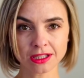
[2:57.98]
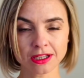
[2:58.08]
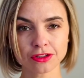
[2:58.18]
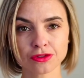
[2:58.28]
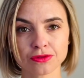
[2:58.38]

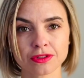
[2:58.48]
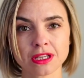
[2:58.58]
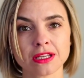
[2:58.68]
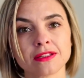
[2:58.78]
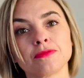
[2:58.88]
like
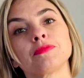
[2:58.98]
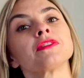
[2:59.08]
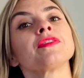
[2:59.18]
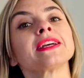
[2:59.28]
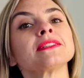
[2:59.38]
choosing the
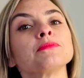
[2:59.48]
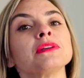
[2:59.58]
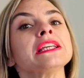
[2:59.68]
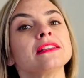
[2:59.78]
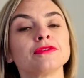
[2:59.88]
perfect
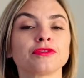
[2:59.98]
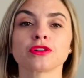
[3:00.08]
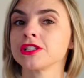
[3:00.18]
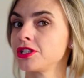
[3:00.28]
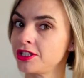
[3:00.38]
meal for
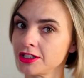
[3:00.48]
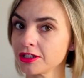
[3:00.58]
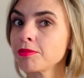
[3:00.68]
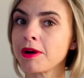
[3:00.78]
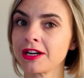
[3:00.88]
a dinner
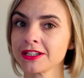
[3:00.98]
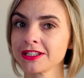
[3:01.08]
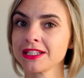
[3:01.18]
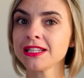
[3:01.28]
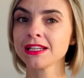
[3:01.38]

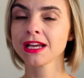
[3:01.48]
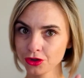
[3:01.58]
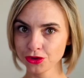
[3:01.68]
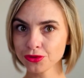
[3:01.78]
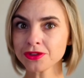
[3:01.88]
party,
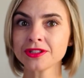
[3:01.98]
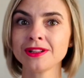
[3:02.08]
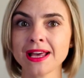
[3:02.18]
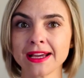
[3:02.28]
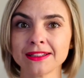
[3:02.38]
you
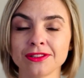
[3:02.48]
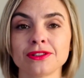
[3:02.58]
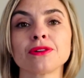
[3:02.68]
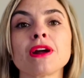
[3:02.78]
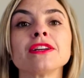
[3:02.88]
select
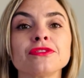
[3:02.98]
the right